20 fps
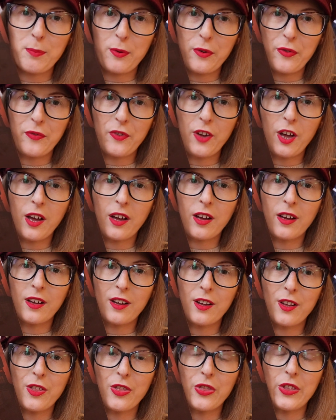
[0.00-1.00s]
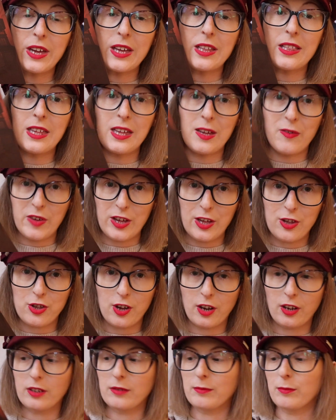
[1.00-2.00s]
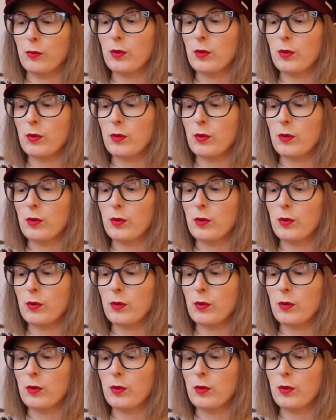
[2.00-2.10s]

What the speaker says: prefer the TV show,